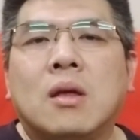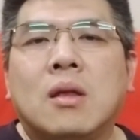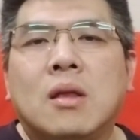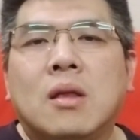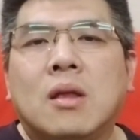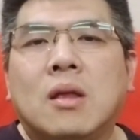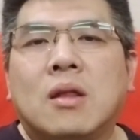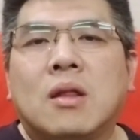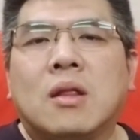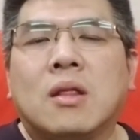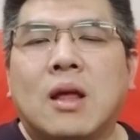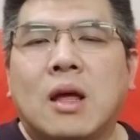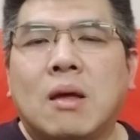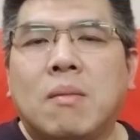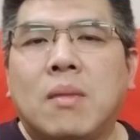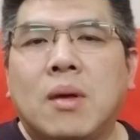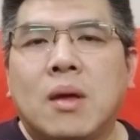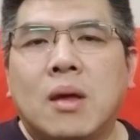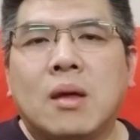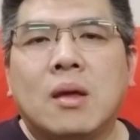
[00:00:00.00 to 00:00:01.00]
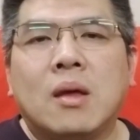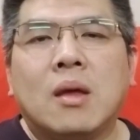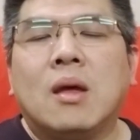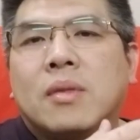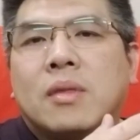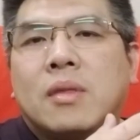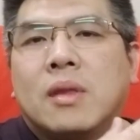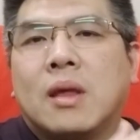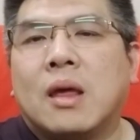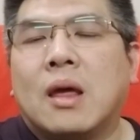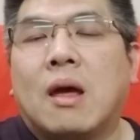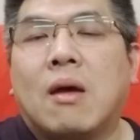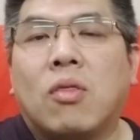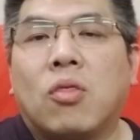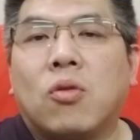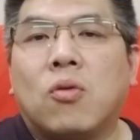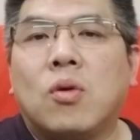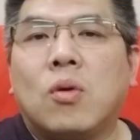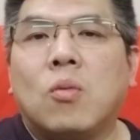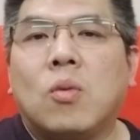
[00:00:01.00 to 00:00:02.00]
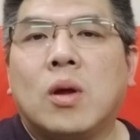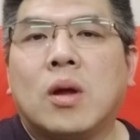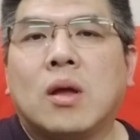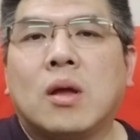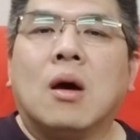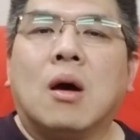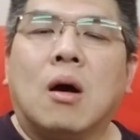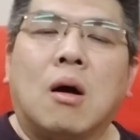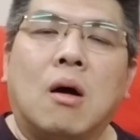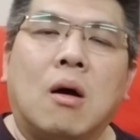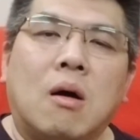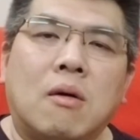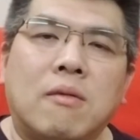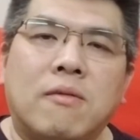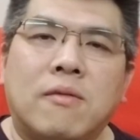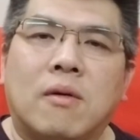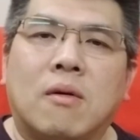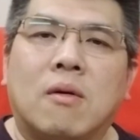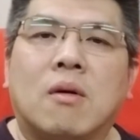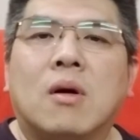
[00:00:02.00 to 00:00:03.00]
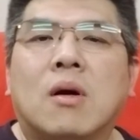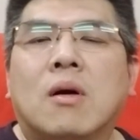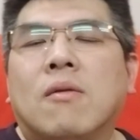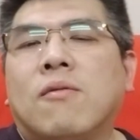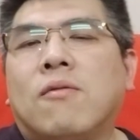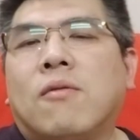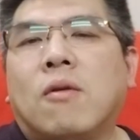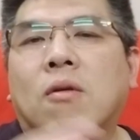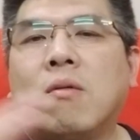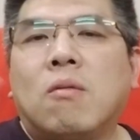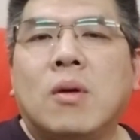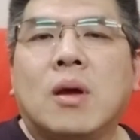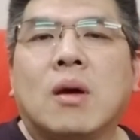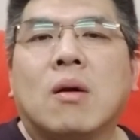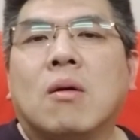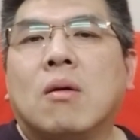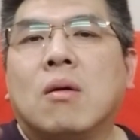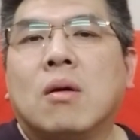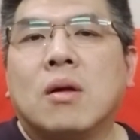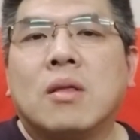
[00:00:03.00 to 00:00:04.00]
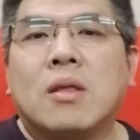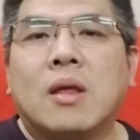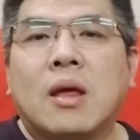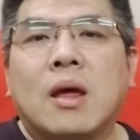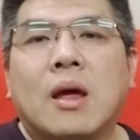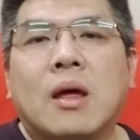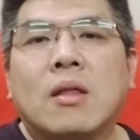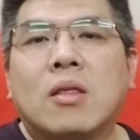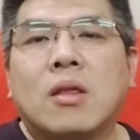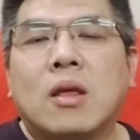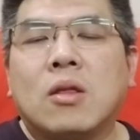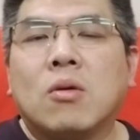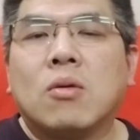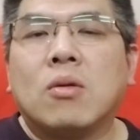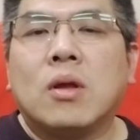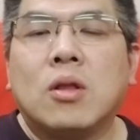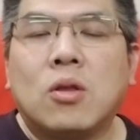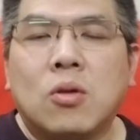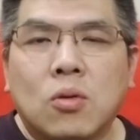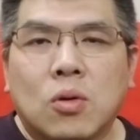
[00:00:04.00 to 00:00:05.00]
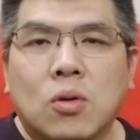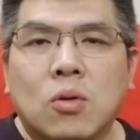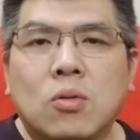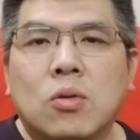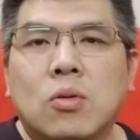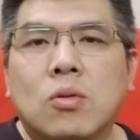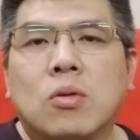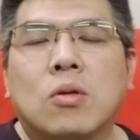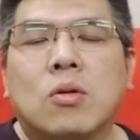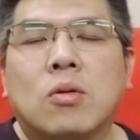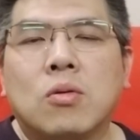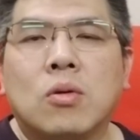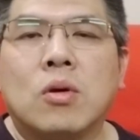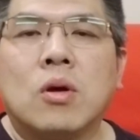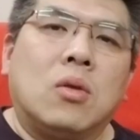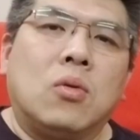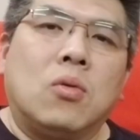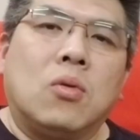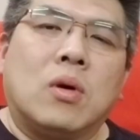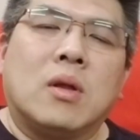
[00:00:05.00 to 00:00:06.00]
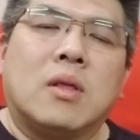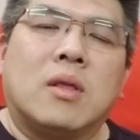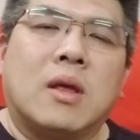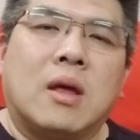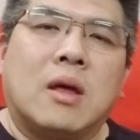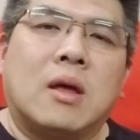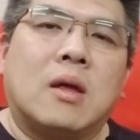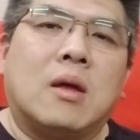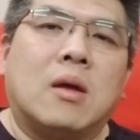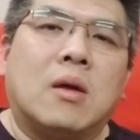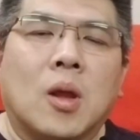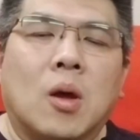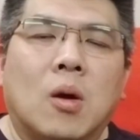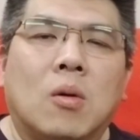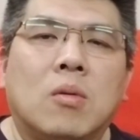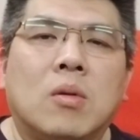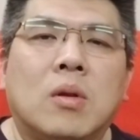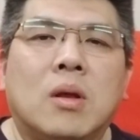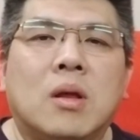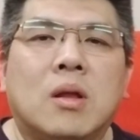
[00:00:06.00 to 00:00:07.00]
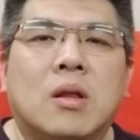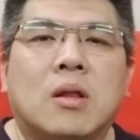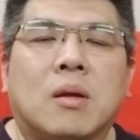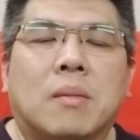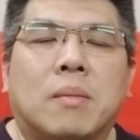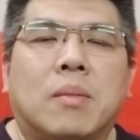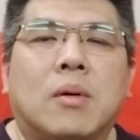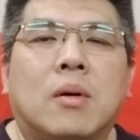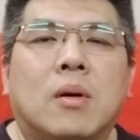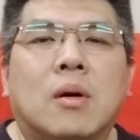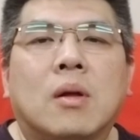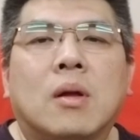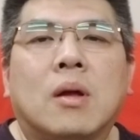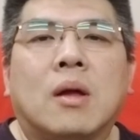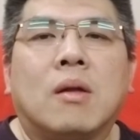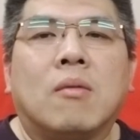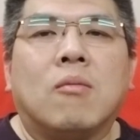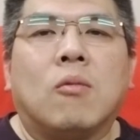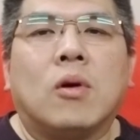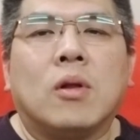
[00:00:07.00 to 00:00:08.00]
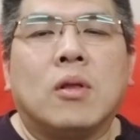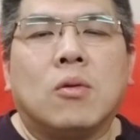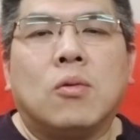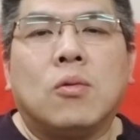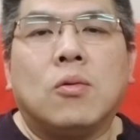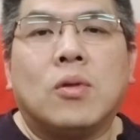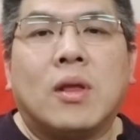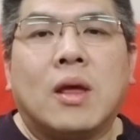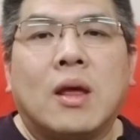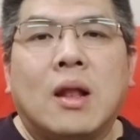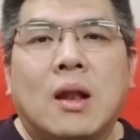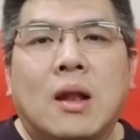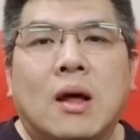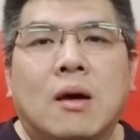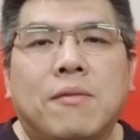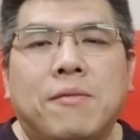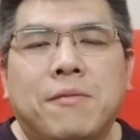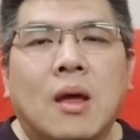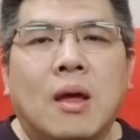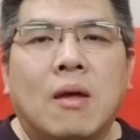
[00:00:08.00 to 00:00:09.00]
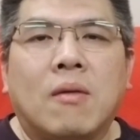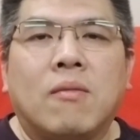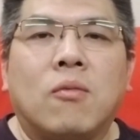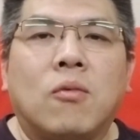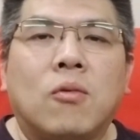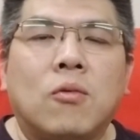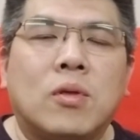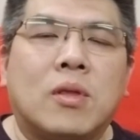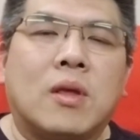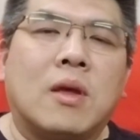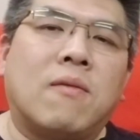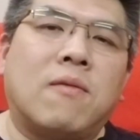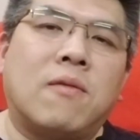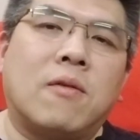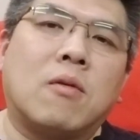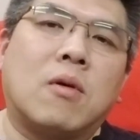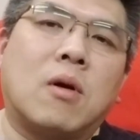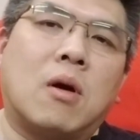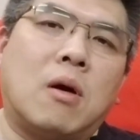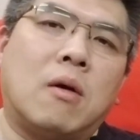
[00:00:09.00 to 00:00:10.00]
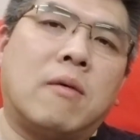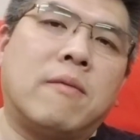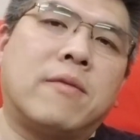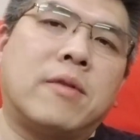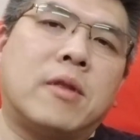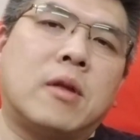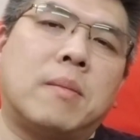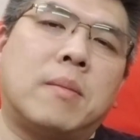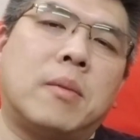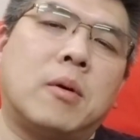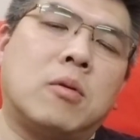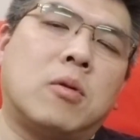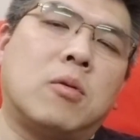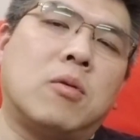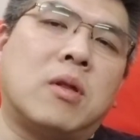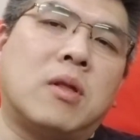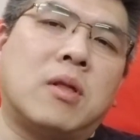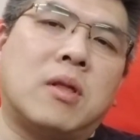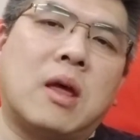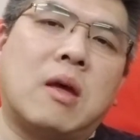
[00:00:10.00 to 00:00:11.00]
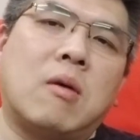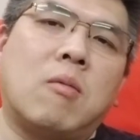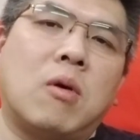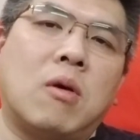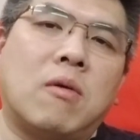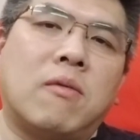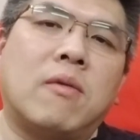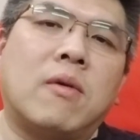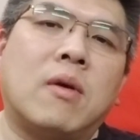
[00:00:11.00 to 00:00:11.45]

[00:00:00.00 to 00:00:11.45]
it's nightmare, they have 3 weeks off or 4 weeks, or they don't need to go to school. You are their only support and who they love and who they feel comfortable to stay with.